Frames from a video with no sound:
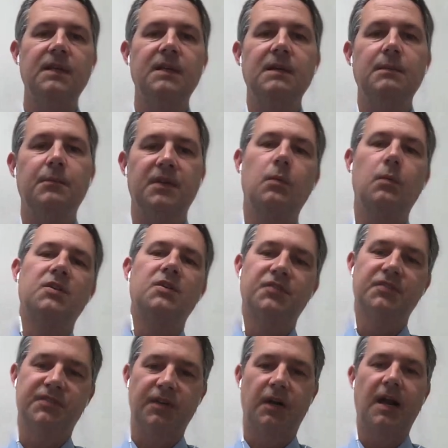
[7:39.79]
But then once
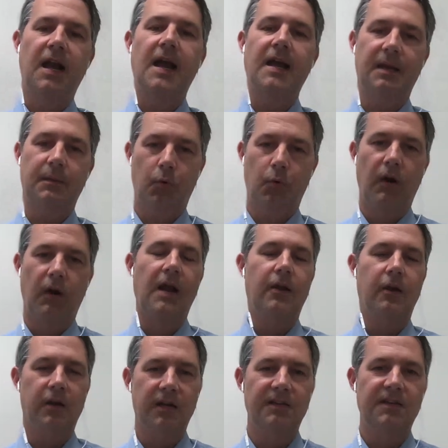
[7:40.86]
you start adding more
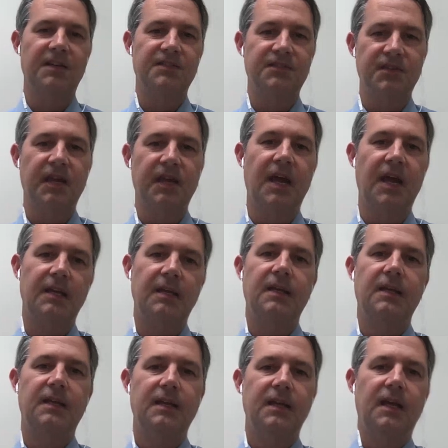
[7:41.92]
aggregate tests to that,
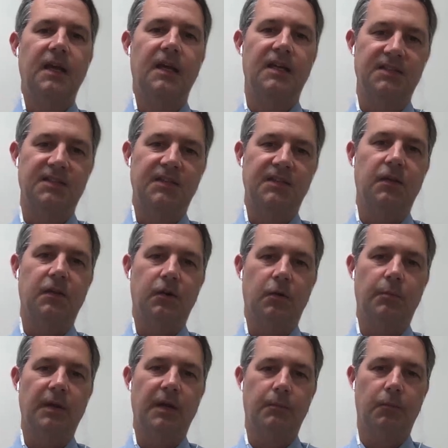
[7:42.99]
it gets a little
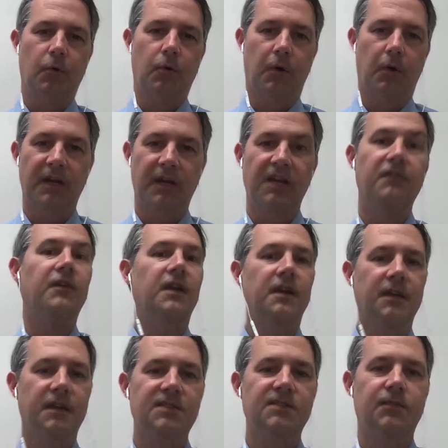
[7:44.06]
bit more
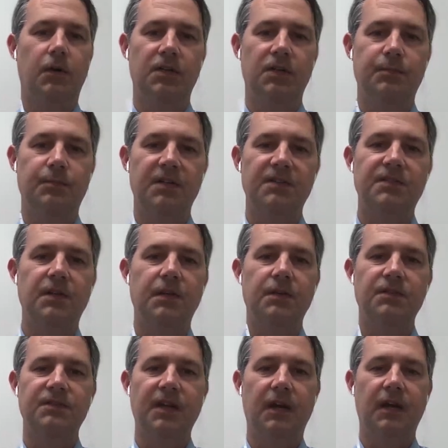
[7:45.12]
even as far as price
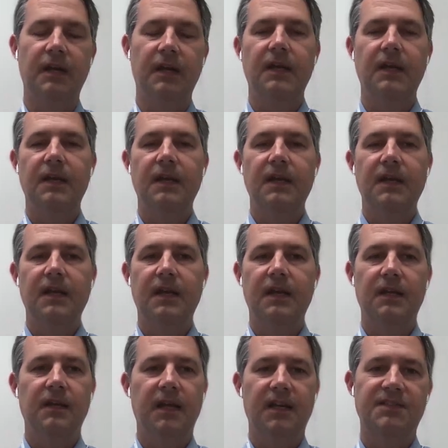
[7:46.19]
goes. Now,
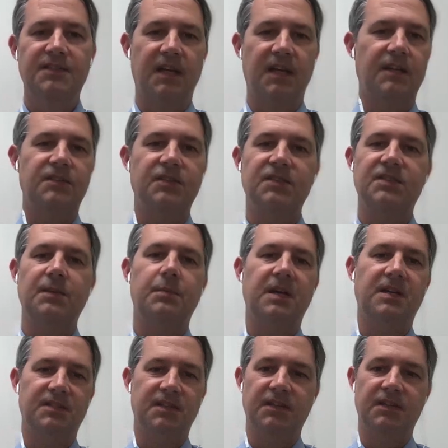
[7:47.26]
it like I said, it just
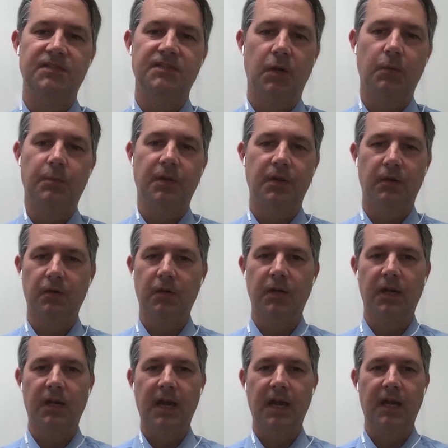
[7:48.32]
depends on the scope that you're
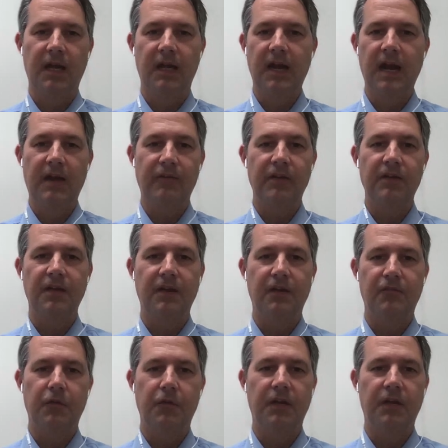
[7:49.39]
looking at, and I haven't done a
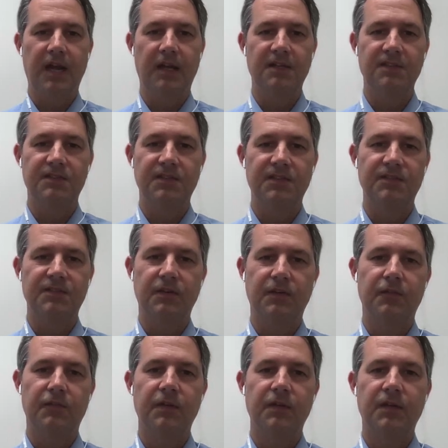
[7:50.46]
full analysis of